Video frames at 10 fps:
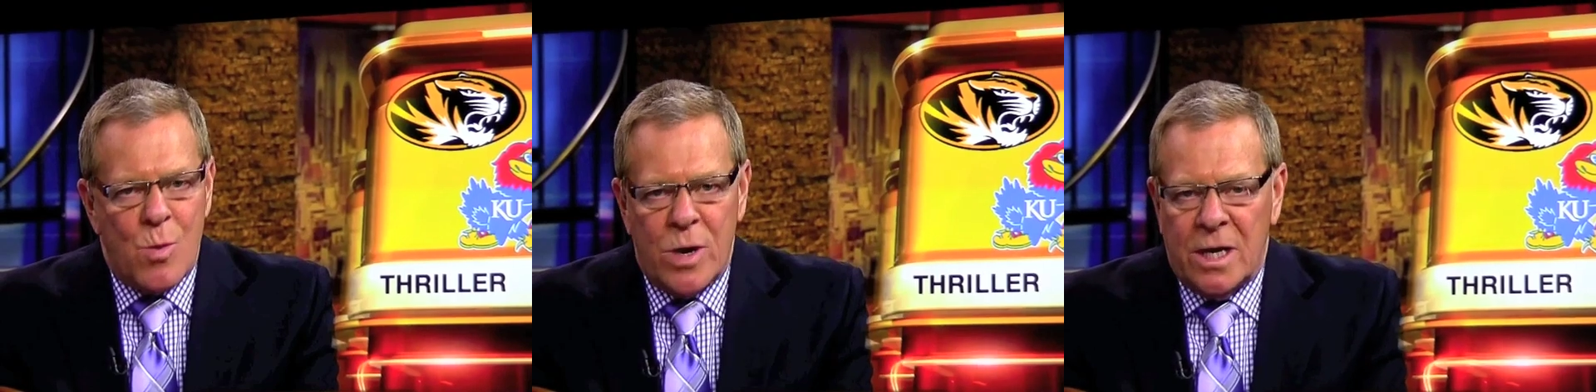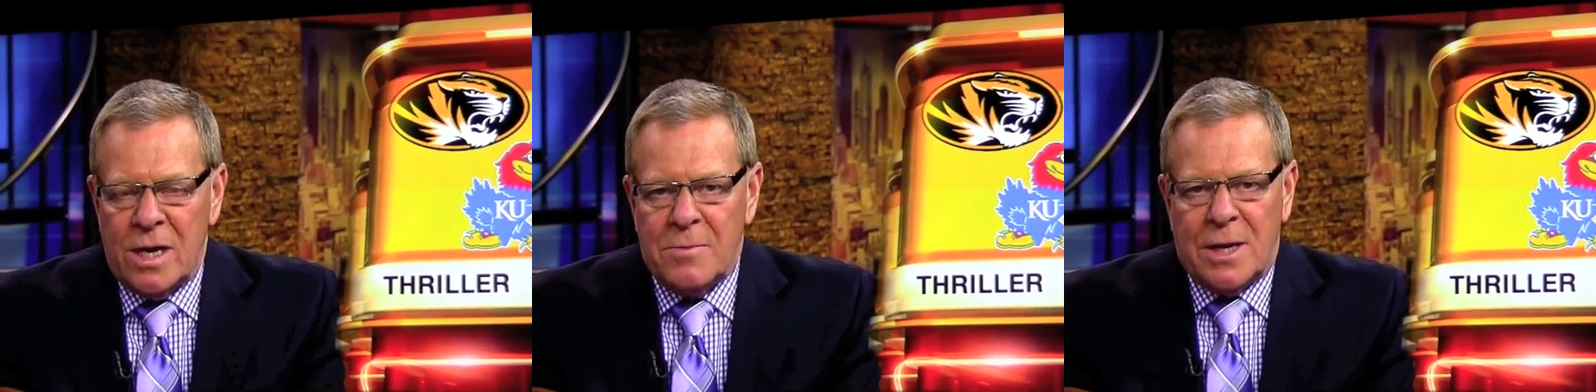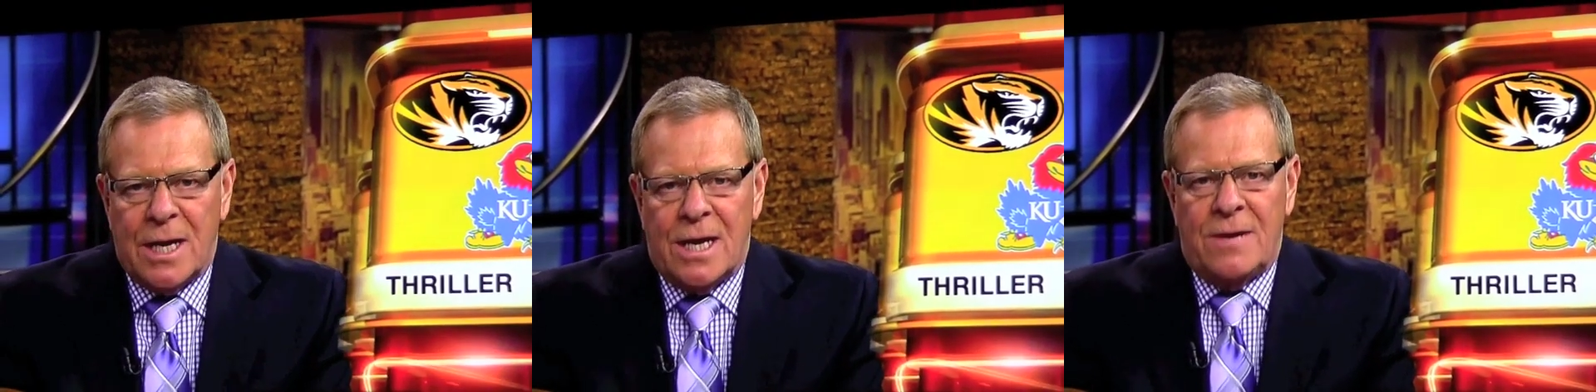really
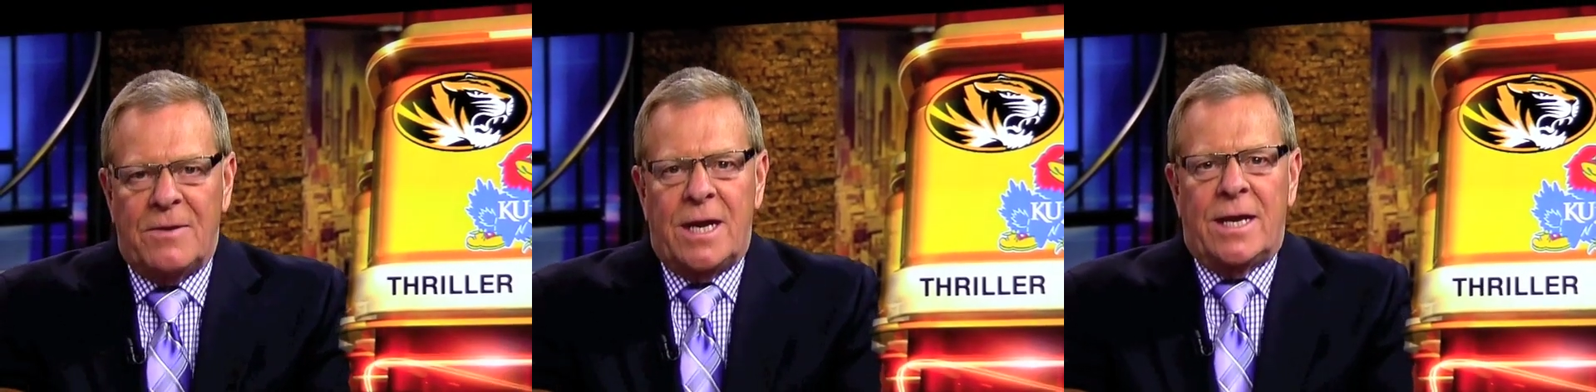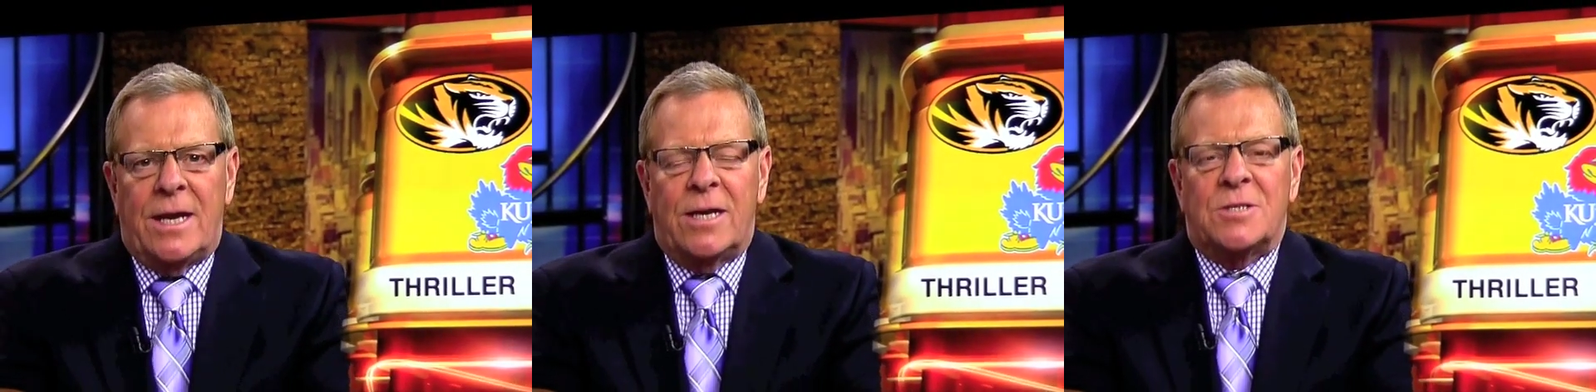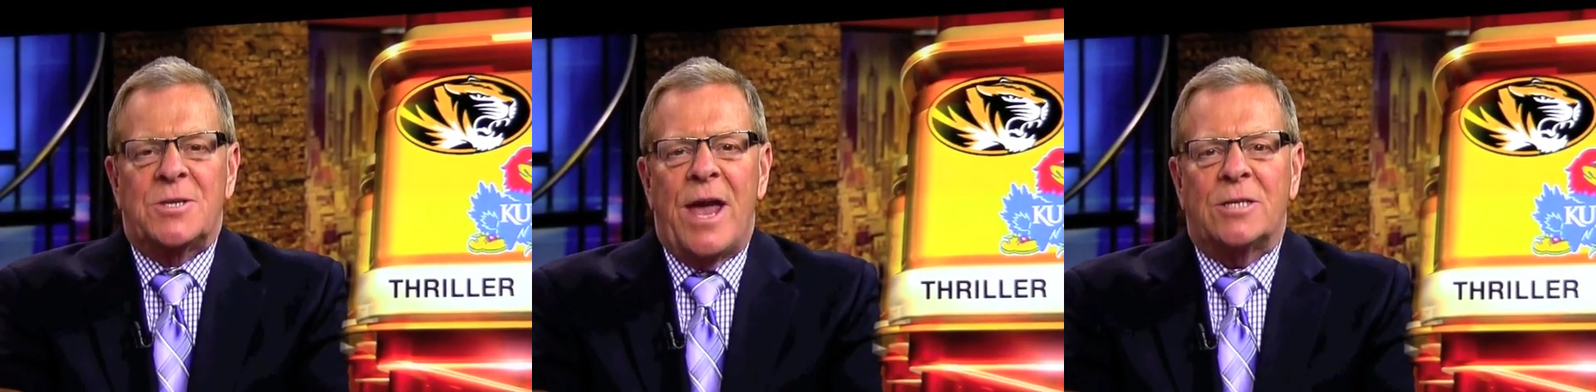believe it
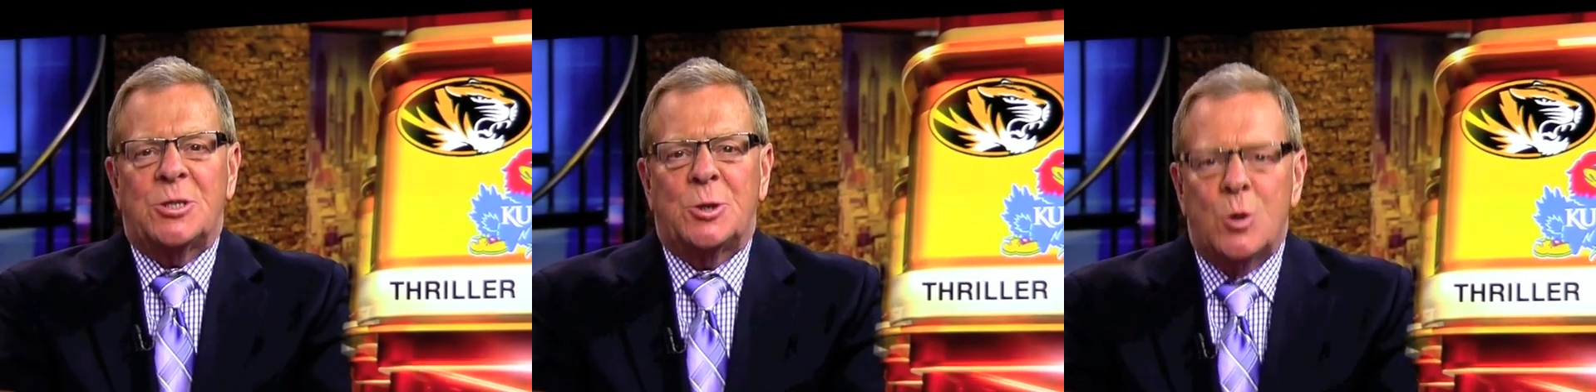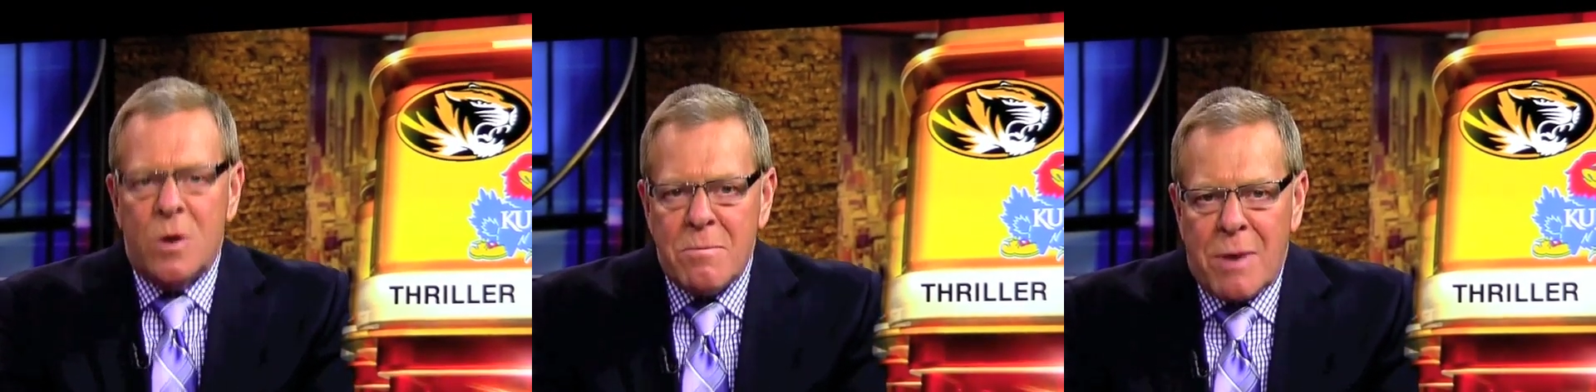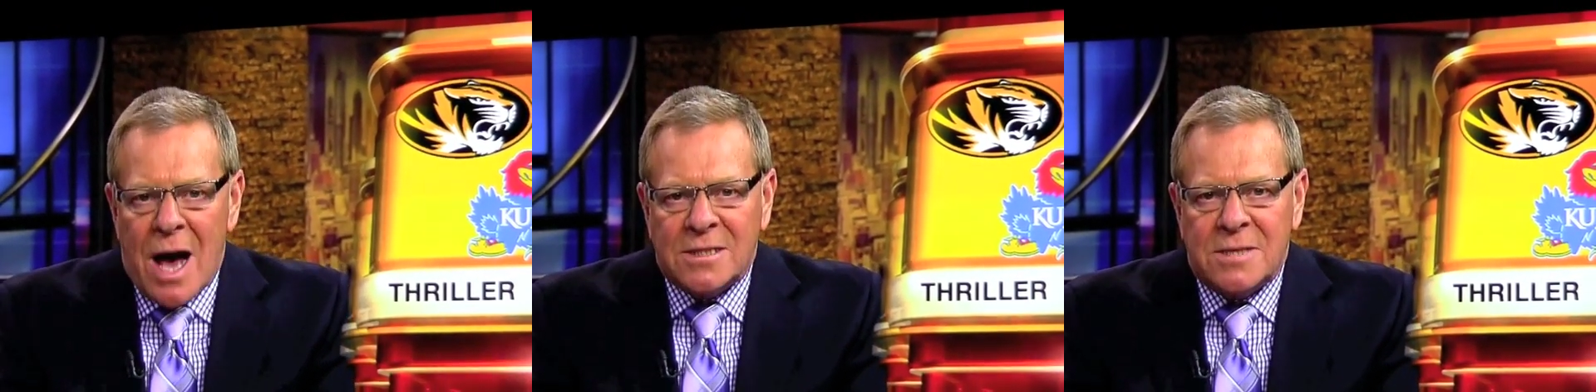is next to
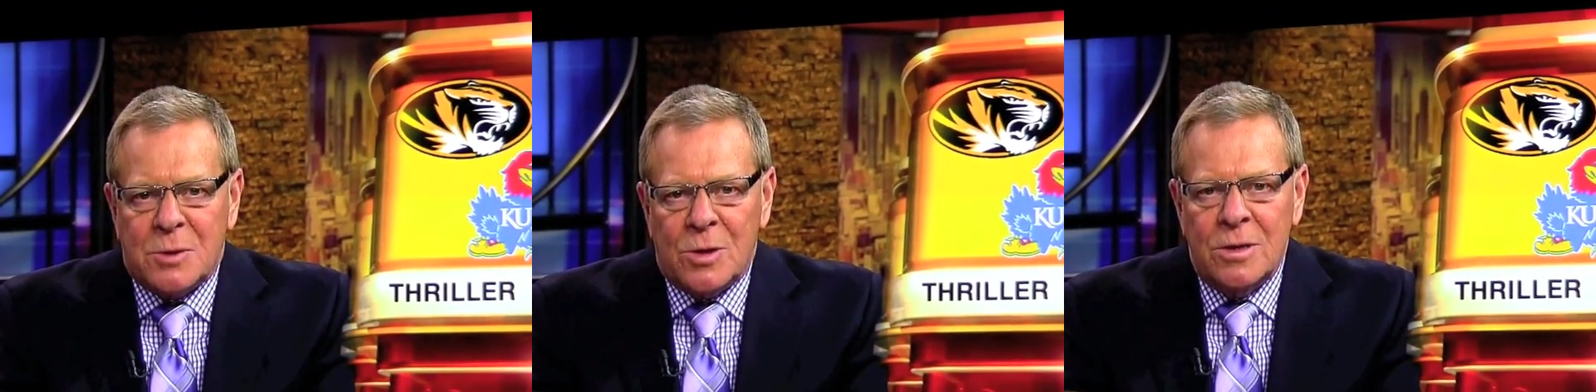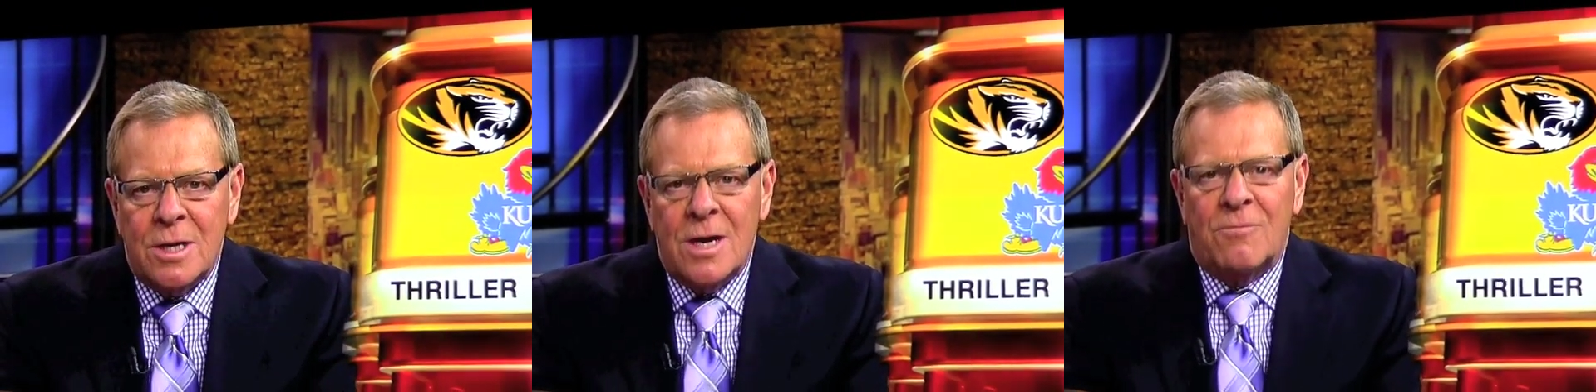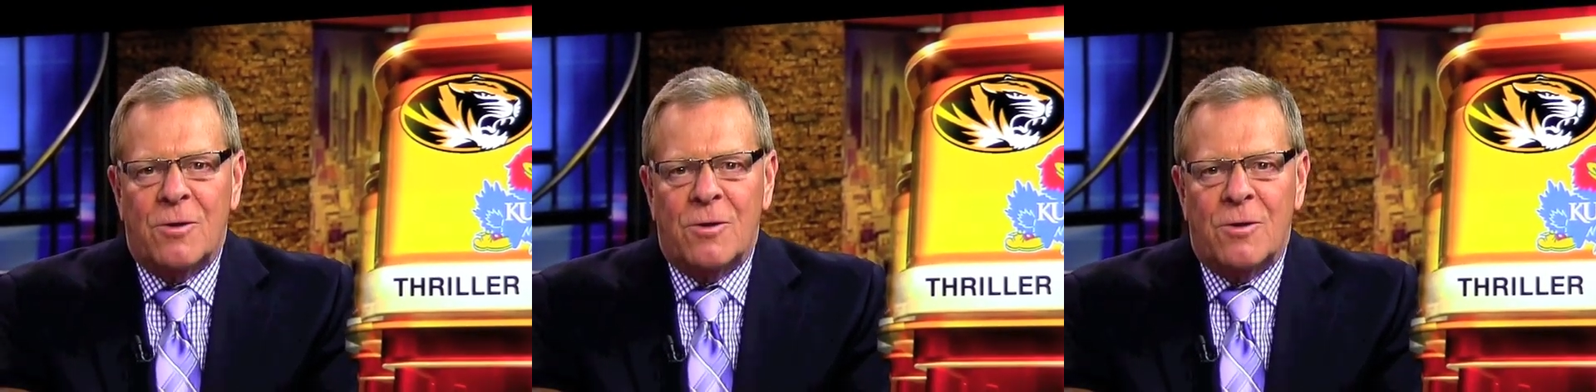impossible